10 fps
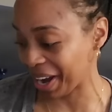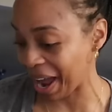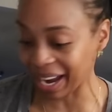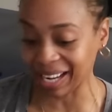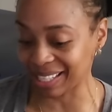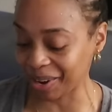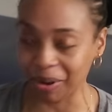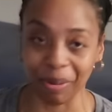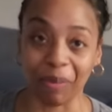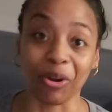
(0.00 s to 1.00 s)
I gotta tell
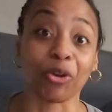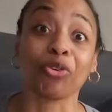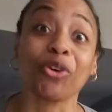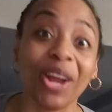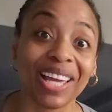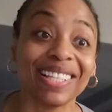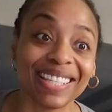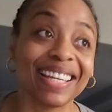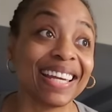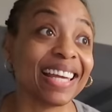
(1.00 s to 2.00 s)
him like what a
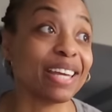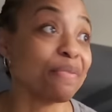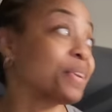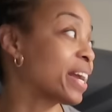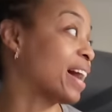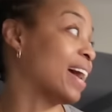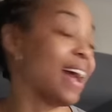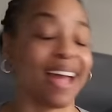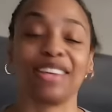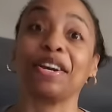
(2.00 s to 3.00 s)
crazy evening I
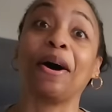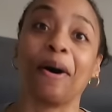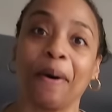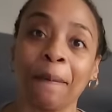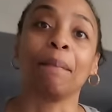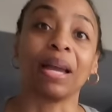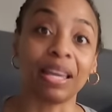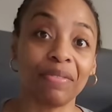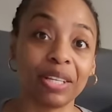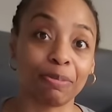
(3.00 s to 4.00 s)
had. Y'all, my
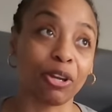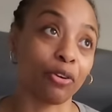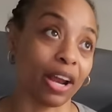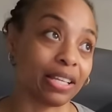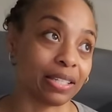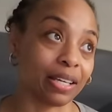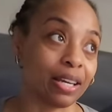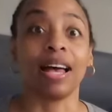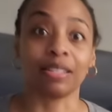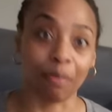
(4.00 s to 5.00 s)
evenings be crazy
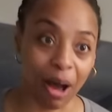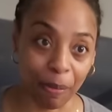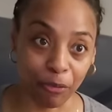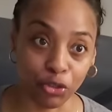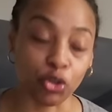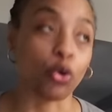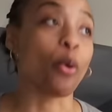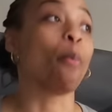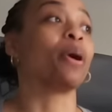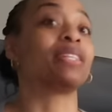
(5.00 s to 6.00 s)
as a mom of
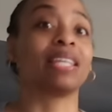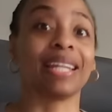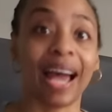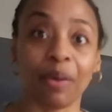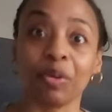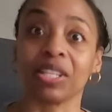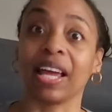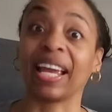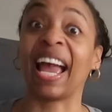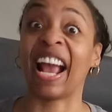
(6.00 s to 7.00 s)
two, but tonight was
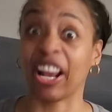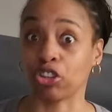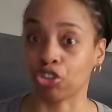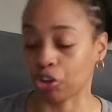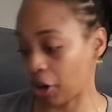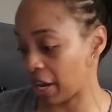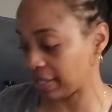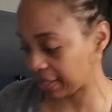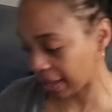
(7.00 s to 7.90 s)
like extra crazy.